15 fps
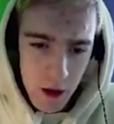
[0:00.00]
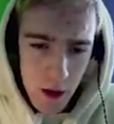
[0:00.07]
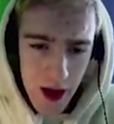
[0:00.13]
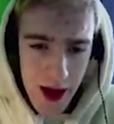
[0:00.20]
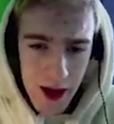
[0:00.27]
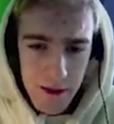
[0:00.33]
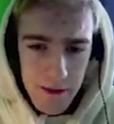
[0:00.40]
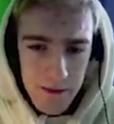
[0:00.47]

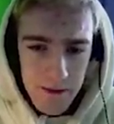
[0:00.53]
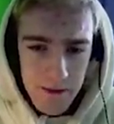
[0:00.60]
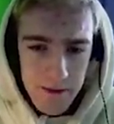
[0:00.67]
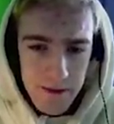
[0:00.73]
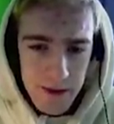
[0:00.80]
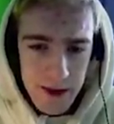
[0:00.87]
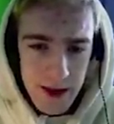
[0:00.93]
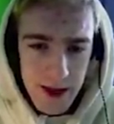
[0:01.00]
why.
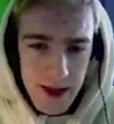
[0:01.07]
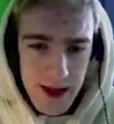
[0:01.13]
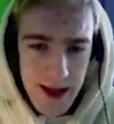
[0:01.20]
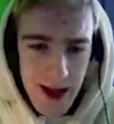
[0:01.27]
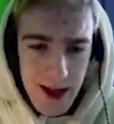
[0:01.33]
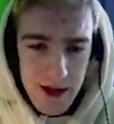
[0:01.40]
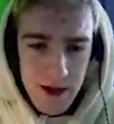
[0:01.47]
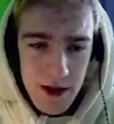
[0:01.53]

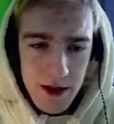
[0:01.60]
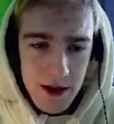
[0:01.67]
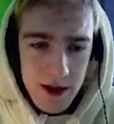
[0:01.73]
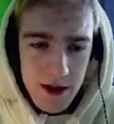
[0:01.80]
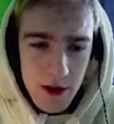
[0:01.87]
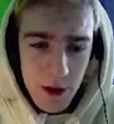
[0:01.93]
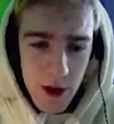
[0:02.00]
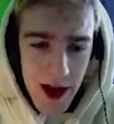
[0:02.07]
I do not
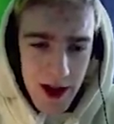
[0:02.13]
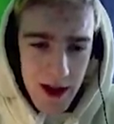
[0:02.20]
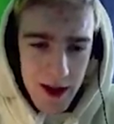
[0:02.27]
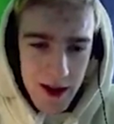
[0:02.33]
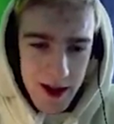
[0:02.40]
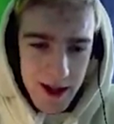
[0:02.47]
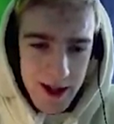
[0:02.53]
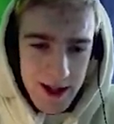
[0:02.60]
know why,
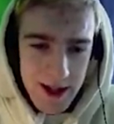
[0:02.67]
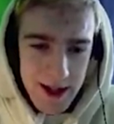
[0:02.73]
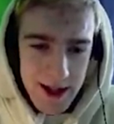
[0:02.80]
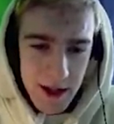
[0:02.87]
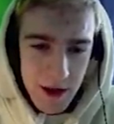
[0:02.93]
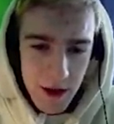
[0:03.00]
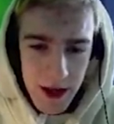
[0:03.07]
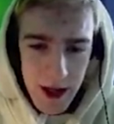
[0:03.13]
and it is
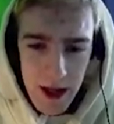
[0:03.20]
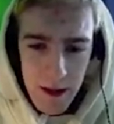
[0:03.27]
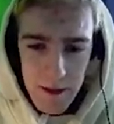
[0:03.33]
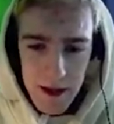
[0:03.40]
annoying